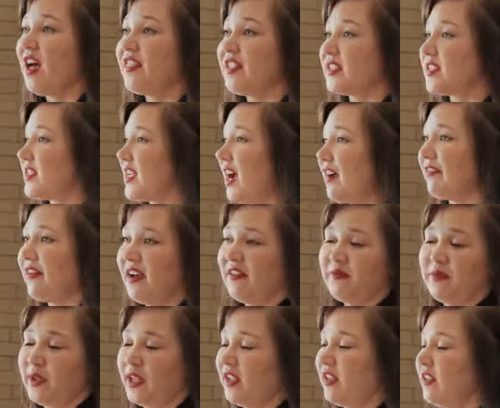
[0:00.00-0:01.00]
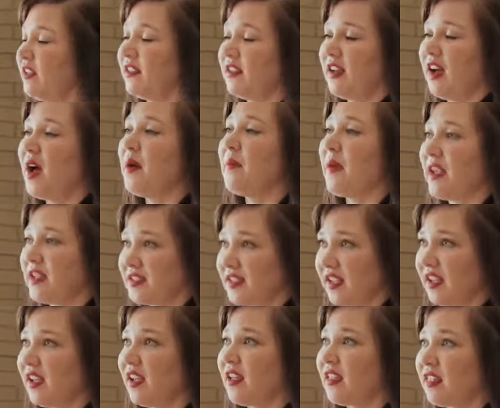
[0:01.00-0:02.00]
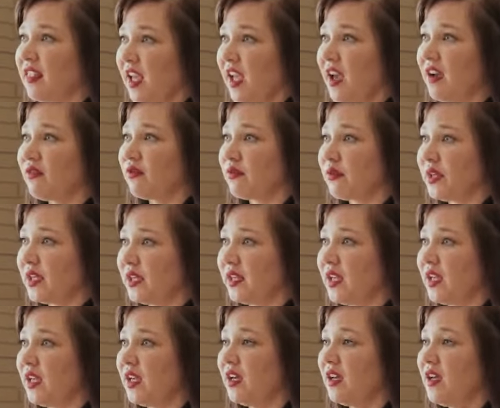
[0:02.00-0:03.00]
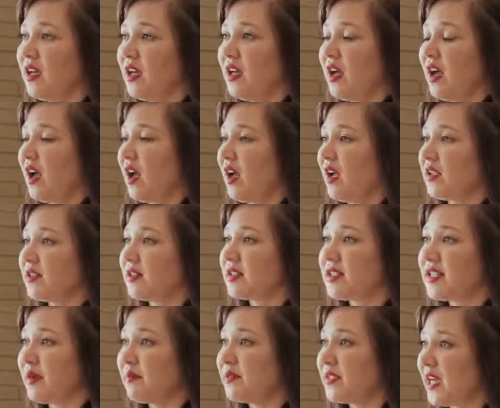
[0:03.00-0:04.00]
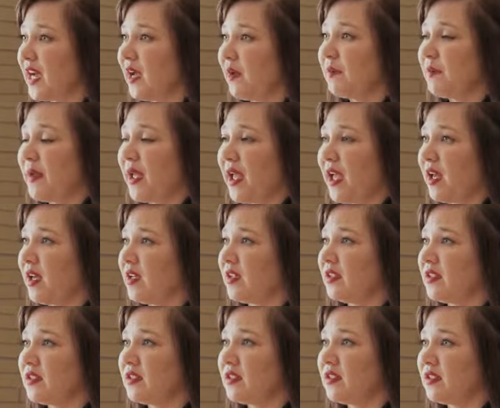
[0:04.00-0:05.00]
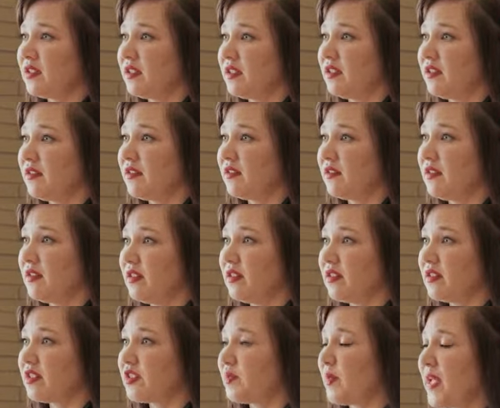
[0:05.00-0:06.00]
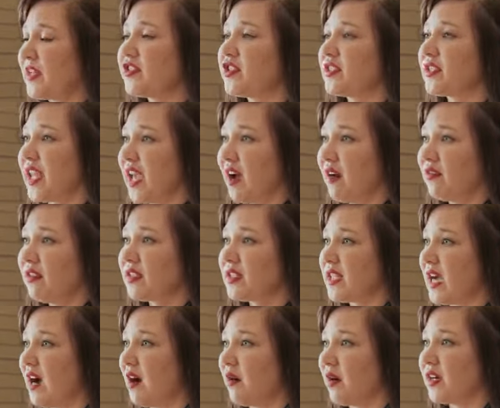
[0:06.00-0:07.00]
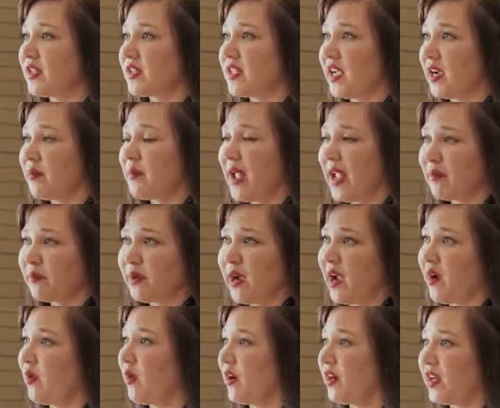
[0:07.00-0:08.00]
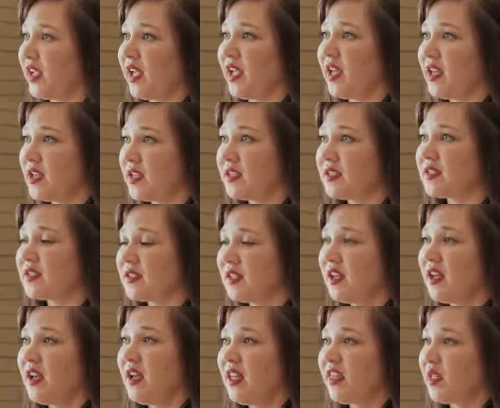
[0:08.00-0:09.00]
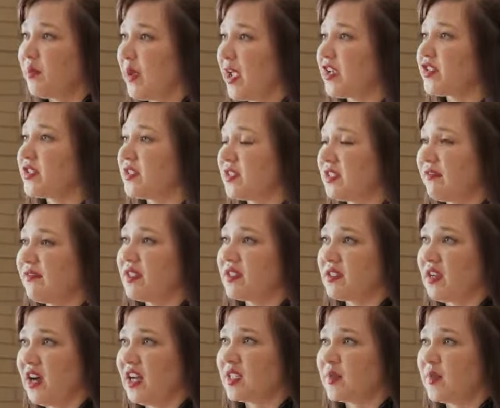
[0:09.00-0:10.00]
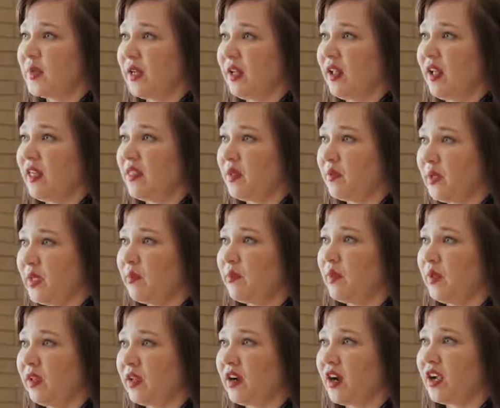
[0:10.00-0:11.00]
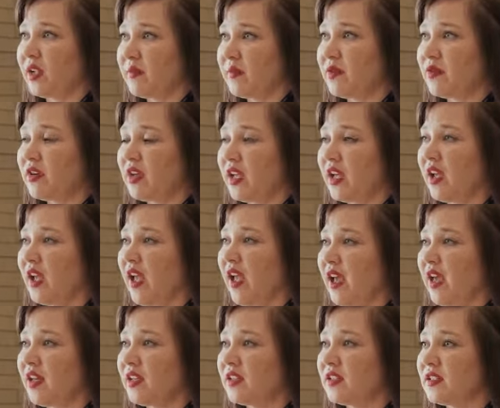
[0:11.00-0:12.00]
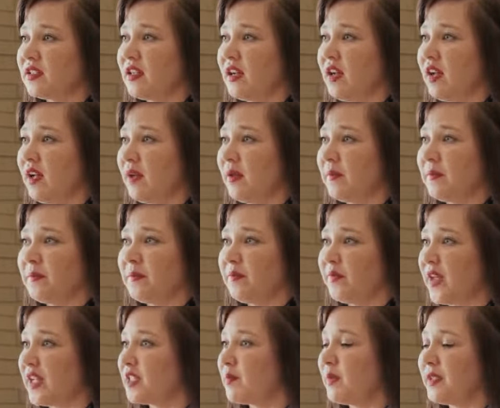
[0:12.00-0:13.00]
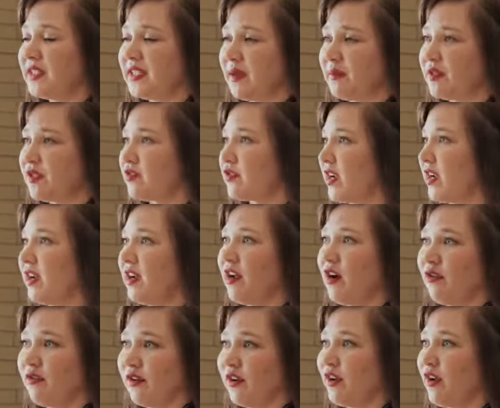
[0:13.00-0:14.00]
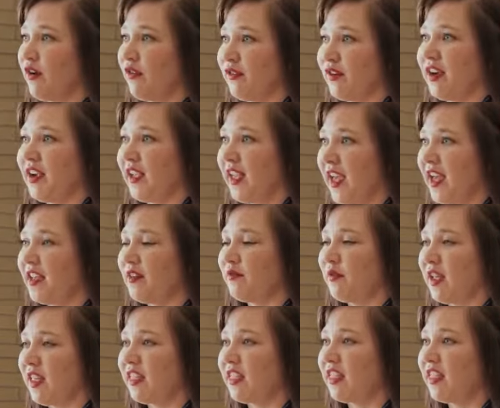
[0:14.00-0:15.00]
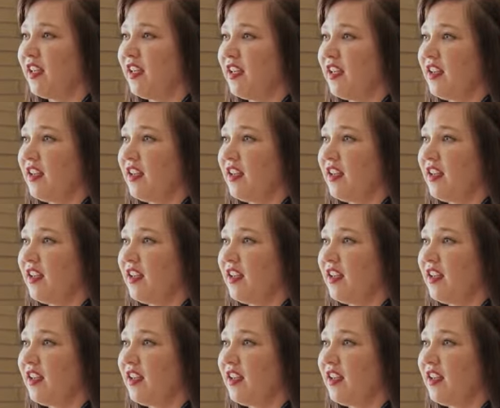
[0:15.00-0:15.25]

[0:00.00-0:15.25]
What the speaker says: The staff have been amazing. They have really stepped up and spent just countless hours. Their main priority is the patients of this hospital and the people in our community, and that's been demonstrated over and over again with